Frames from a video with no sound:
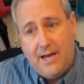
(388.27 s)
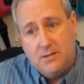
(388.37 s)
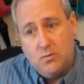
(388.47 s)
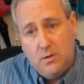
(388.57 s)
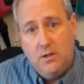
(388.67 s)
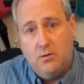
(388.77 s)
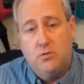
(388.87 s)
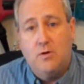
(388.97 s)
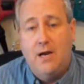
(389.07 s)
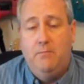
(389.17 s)
that's when
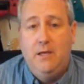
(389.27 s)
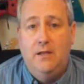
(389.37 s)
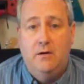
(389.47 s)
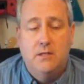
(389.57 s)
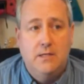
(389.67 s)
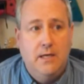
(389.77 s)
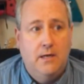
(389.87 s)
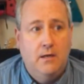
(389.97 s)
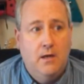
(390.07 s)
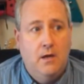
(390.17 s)
they'll try to be there to
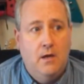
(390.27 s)
see it.